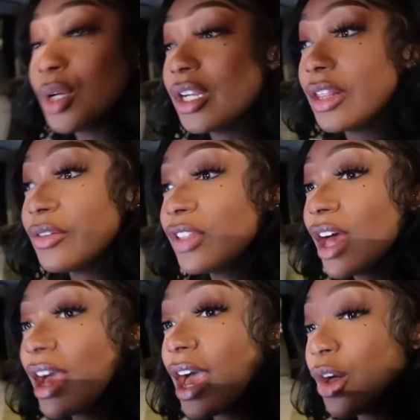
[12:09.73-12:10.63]
another
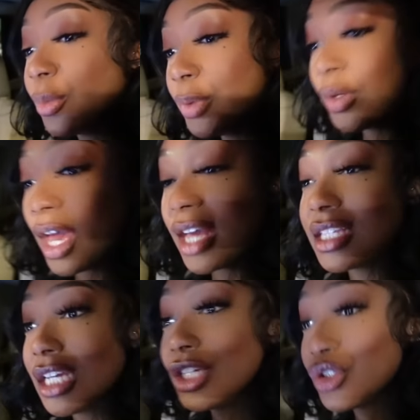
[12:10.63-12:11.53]
vlog i hope you
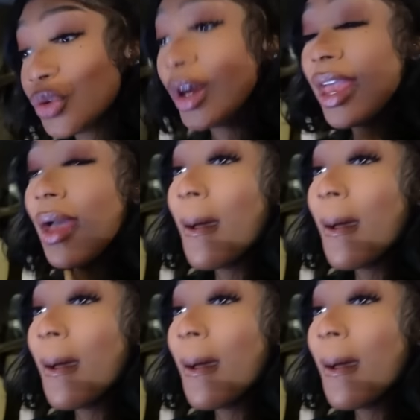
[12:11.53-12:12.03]
guys enjoyed